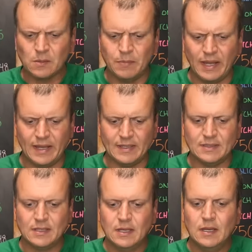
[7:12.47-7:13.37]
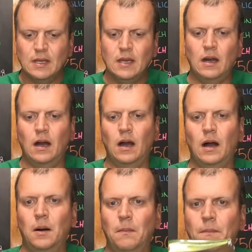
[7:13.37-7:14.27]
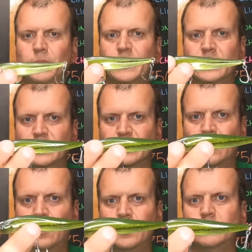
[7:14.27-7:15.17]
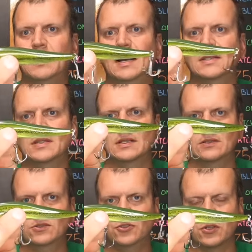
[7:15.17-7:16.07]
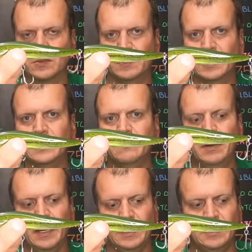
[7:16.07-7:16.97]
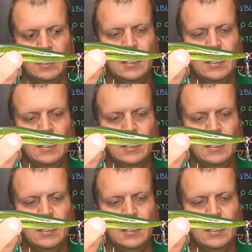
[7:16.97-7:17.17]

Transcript: bait um, is a hard plastic jerk bait.